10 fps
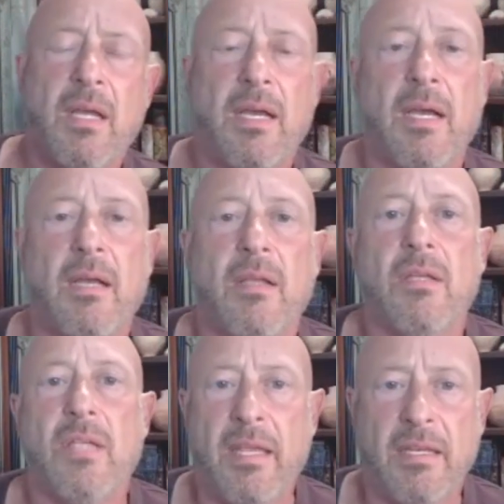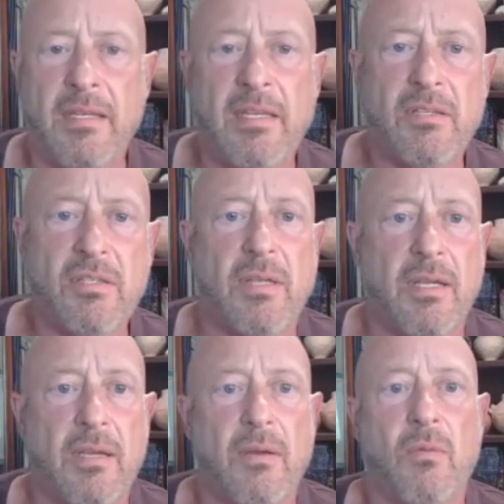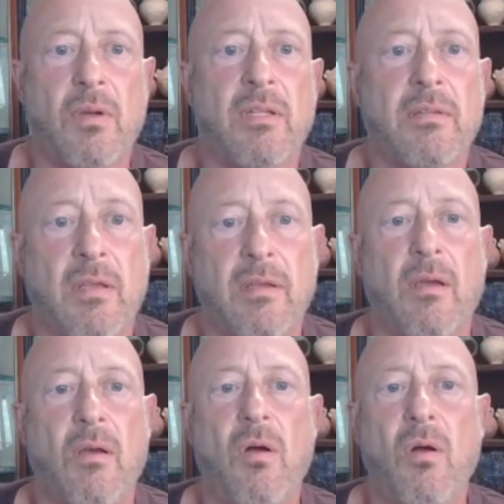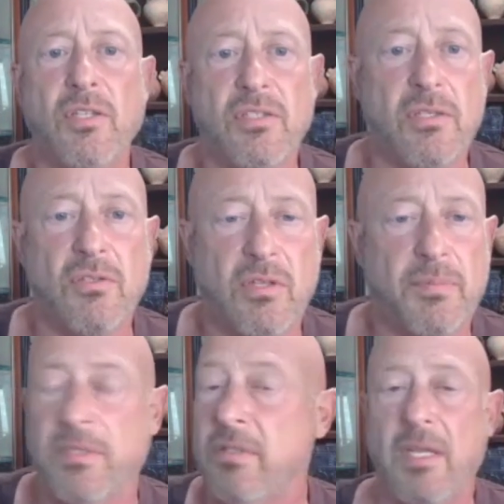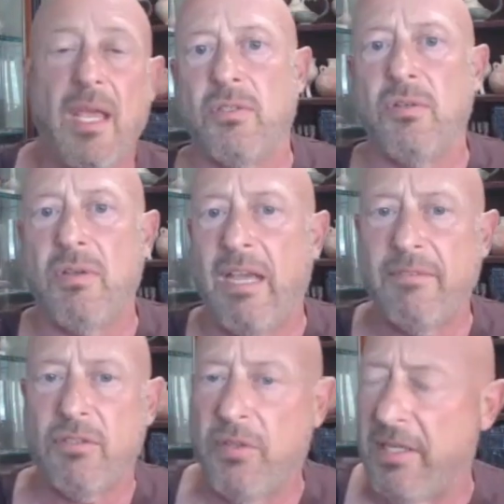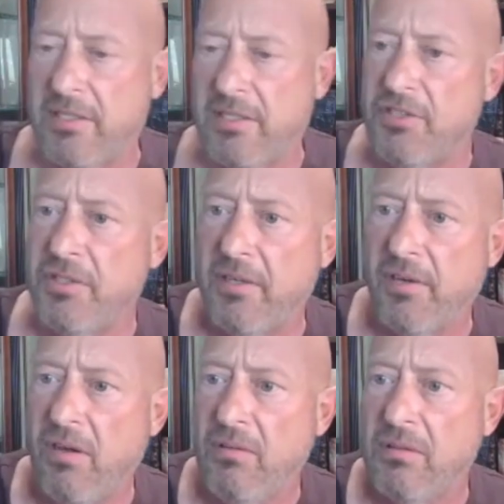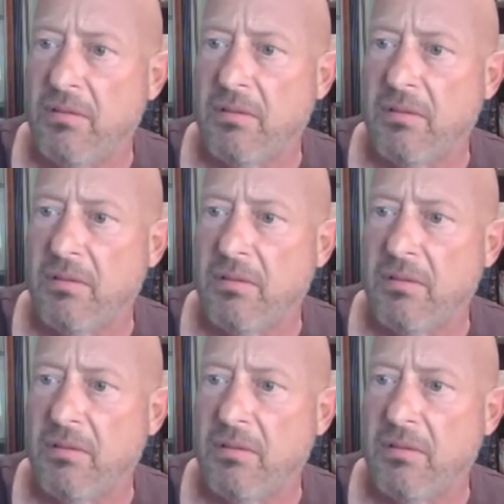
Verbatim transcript: Uh, and it is uh, one of the oldest inscriptions. Do you have the translation at all?